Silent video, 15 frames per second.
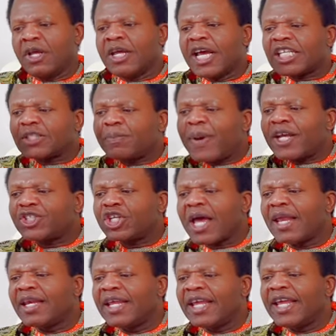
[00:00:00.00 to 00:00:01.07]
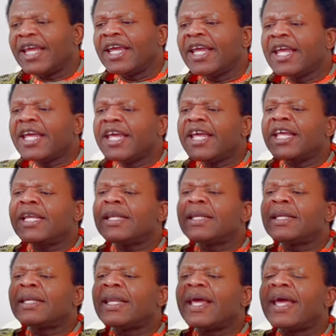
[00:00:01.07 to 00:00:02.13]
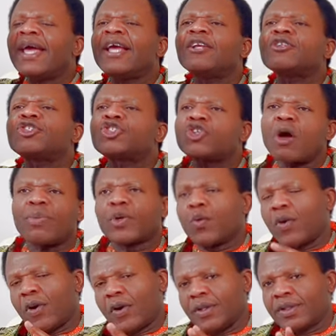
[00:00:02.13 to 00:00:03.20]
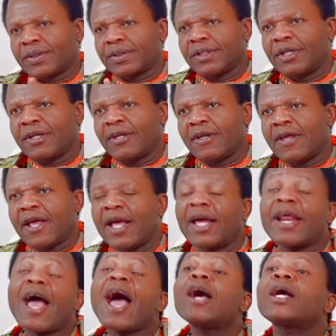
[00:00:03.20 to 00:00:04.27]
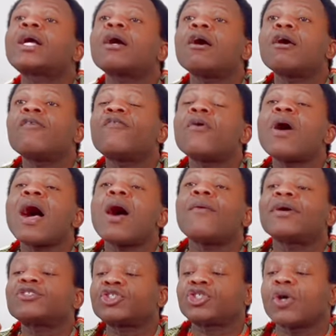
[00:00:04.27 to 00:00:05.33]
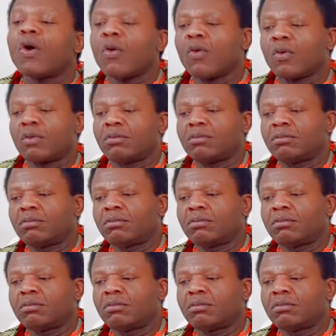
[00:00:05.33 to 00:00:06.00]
especially in the troubled world, an anchor for our soul,